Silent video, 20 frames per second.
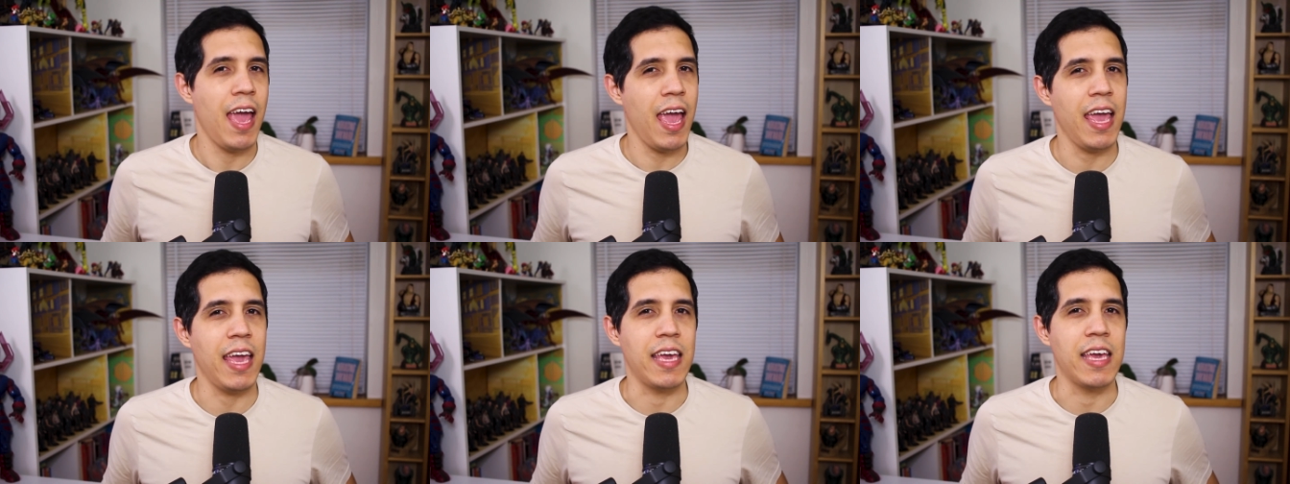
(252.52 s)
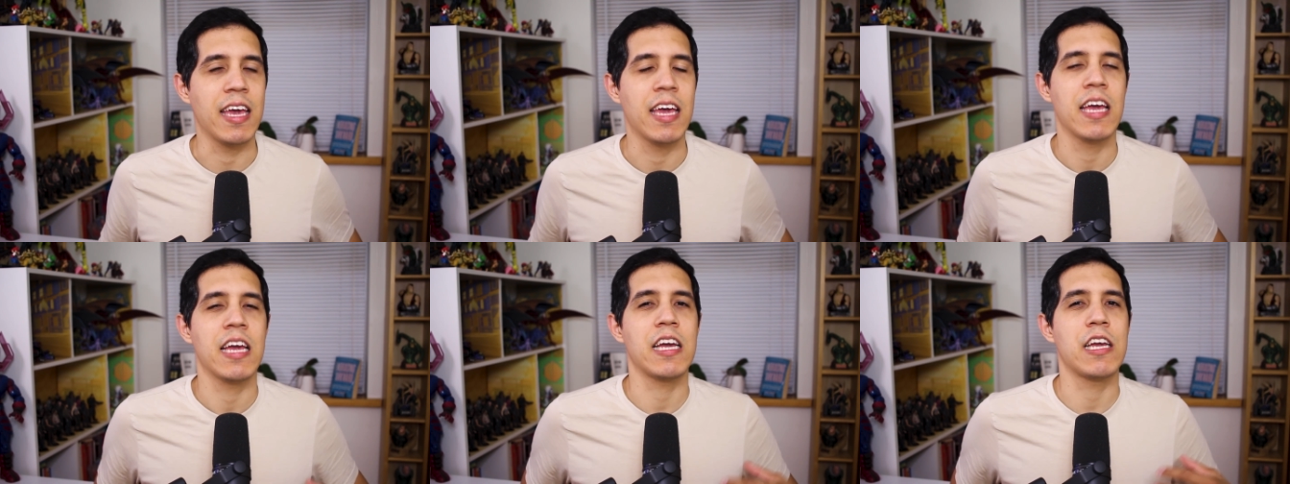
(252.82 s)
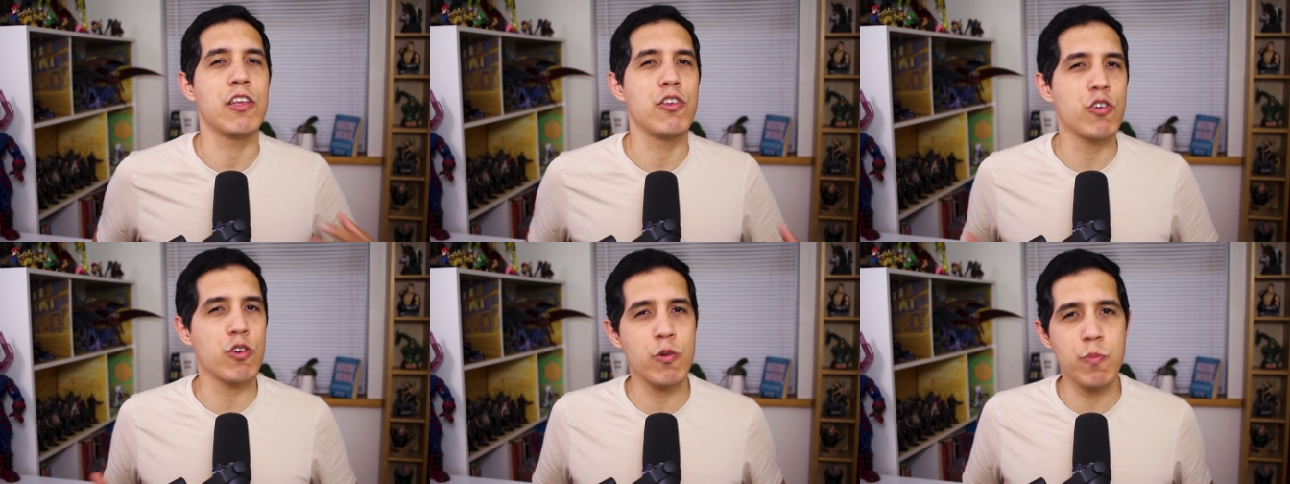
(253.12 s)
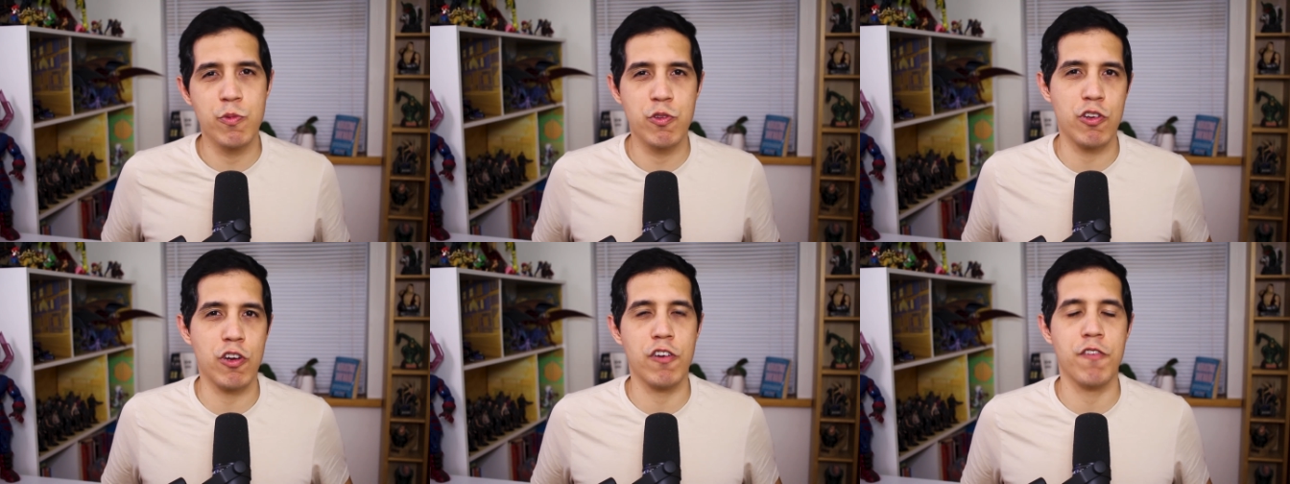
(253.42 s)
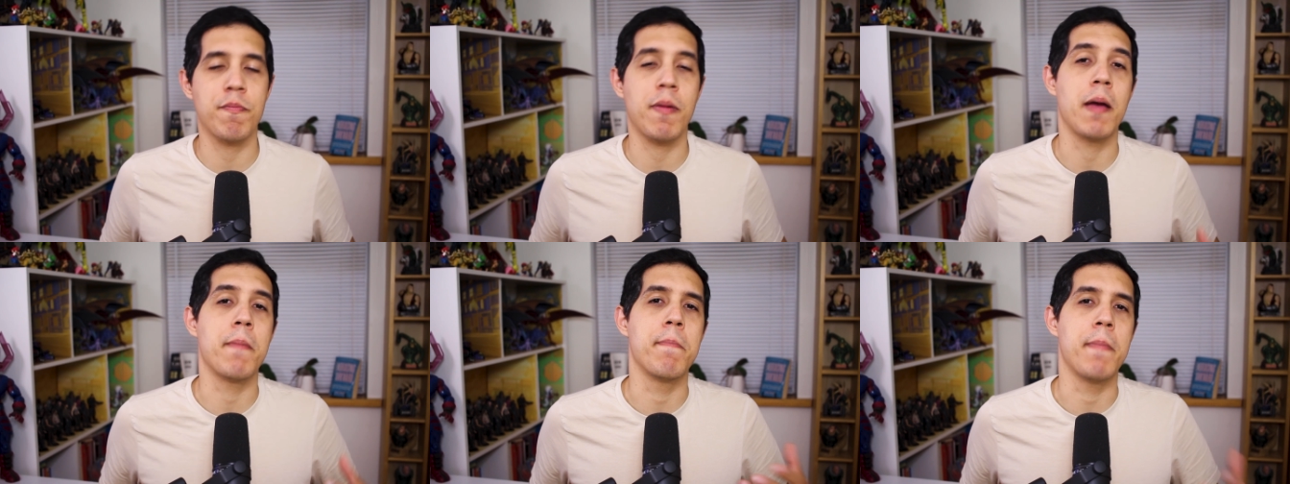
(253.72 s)
Hey, can you
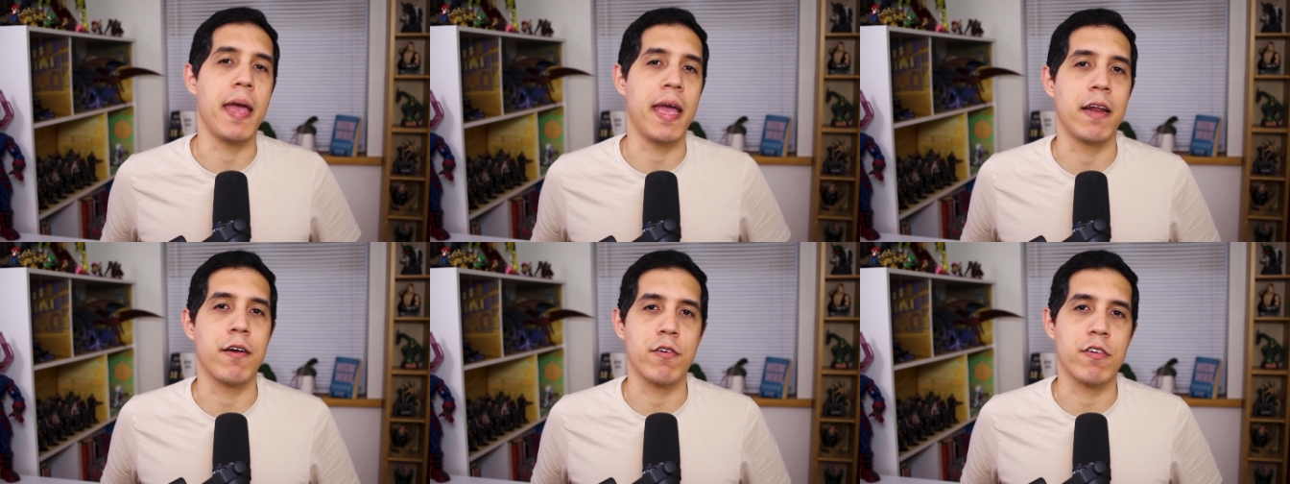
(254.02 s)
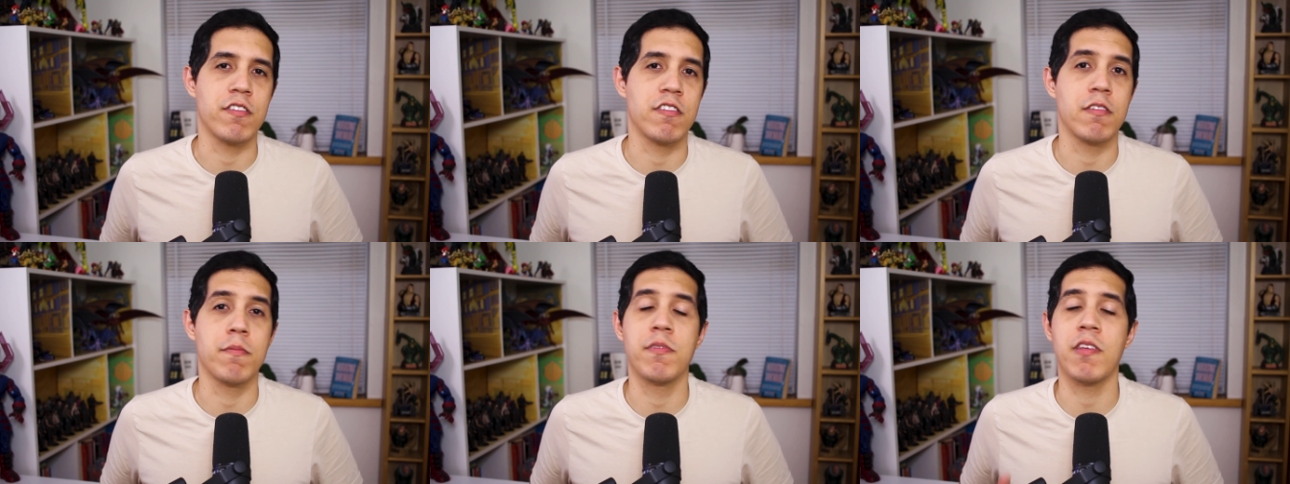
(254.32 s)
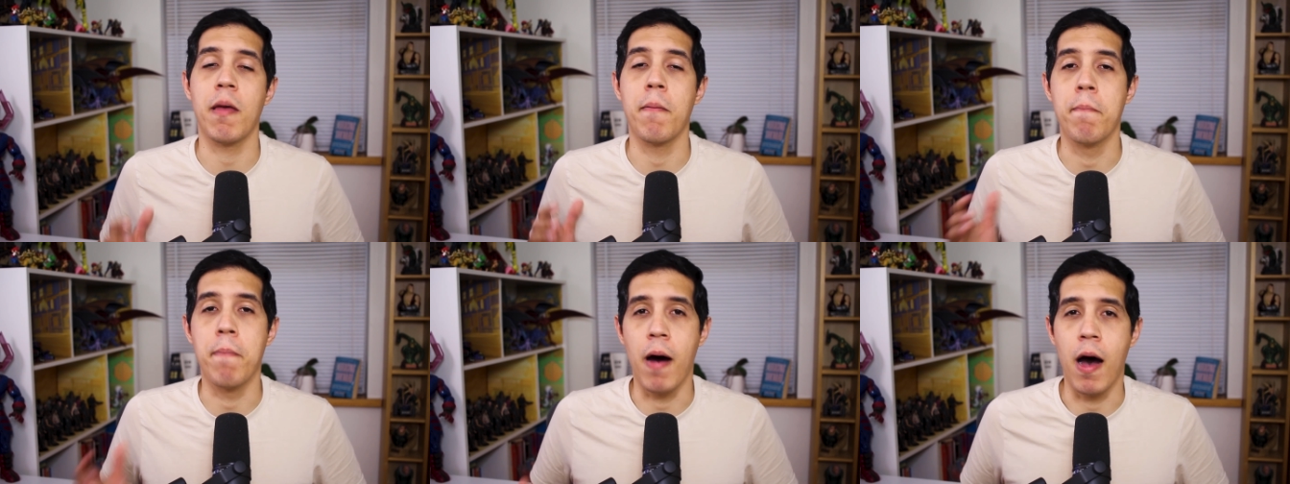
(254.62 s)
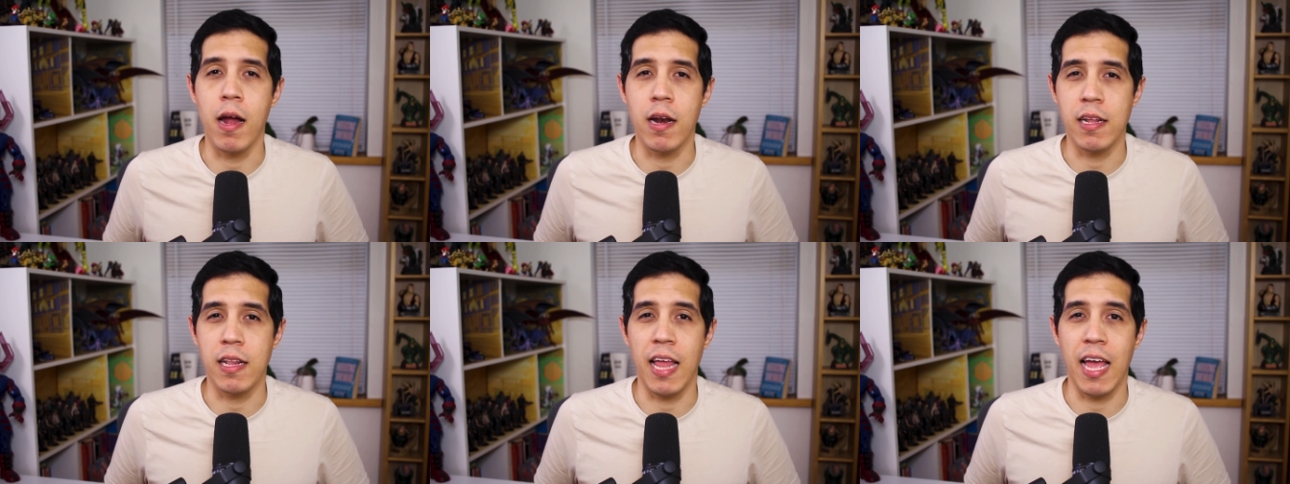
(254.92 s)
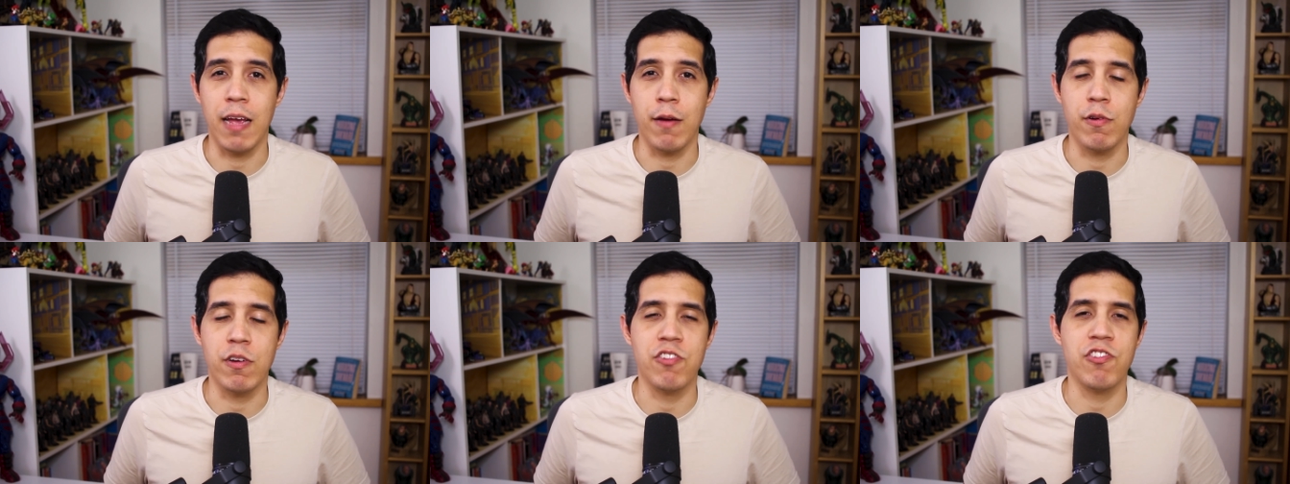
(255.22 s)
observe my mannerisms and body
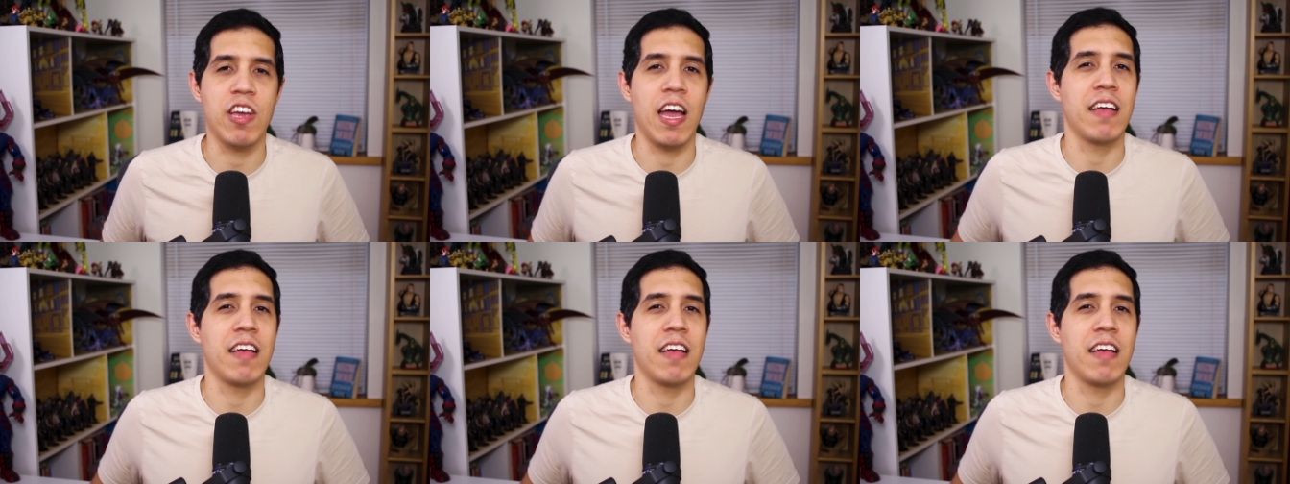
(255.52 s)
language